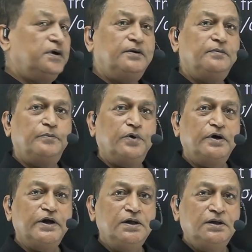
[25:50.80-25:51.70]

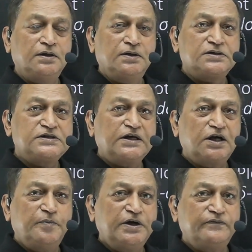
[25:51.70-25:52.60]
plotting
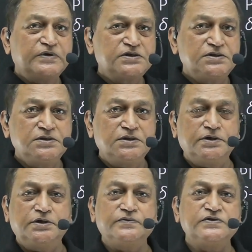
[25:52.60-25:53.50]
settlement versus
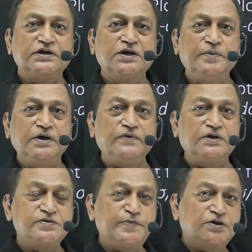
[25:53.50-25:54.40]
rate of settlement with
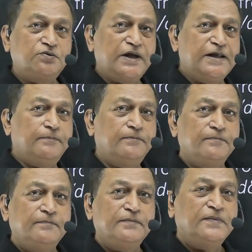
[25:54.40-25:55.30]
respect to time.
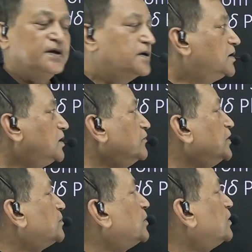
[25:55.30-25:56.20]
Now we are
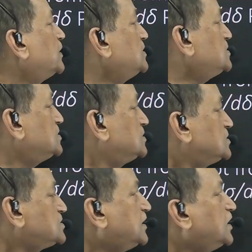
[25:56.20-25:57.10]
plotting
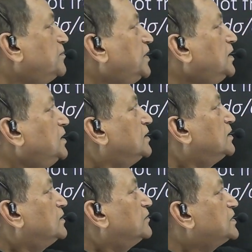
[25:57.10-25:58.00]
settlement
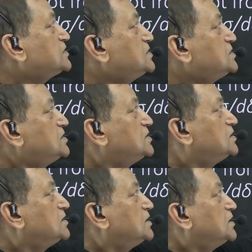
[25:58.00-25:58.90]
versus
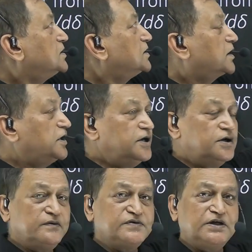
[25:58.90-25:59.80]
rate
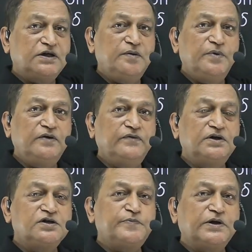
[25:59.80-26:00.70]
of settlement with
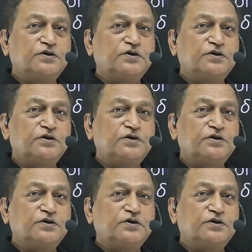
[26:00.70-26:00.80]
respect to